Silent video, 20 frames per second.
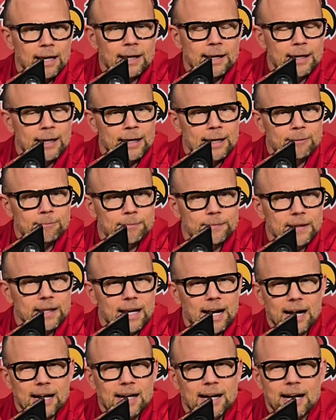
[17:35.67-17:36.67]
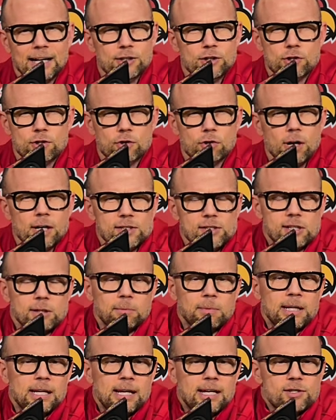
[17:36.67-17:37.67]
And I just
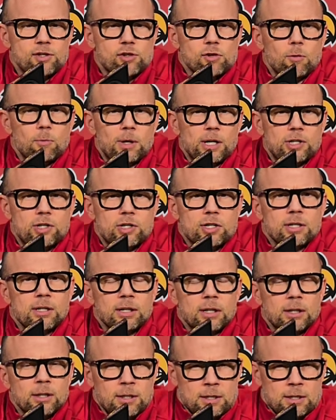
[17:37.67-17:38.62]
trust him. He has so much,